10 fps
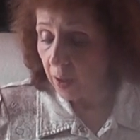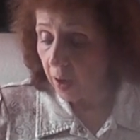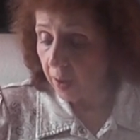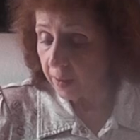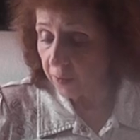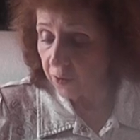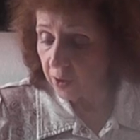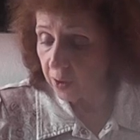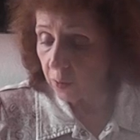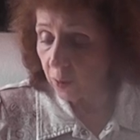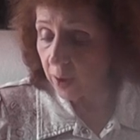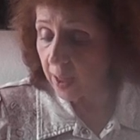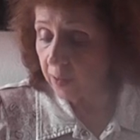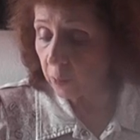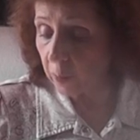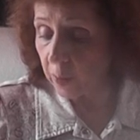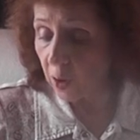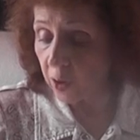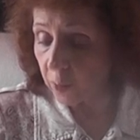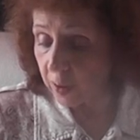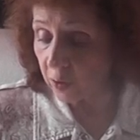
Uh, if you didn't realize, we went all the way